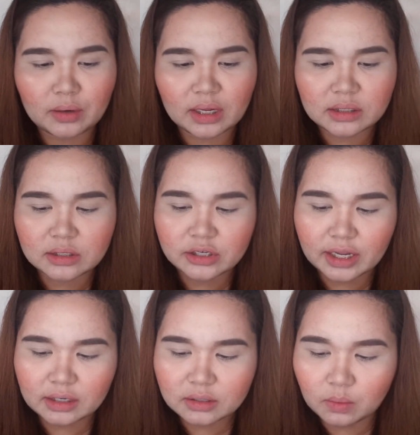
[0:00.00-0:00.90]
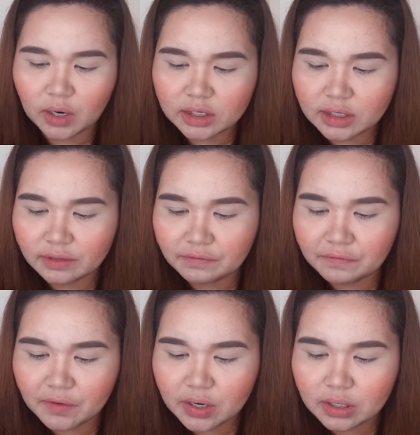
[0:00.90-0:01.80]
pero let's try to swatch it
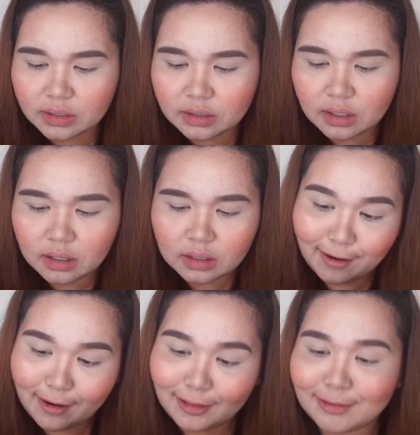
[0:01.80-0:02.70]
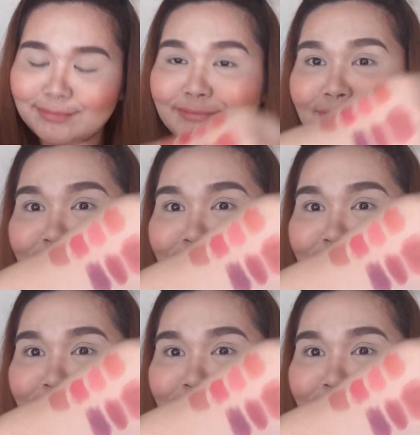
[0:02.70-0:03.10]
first. Girl,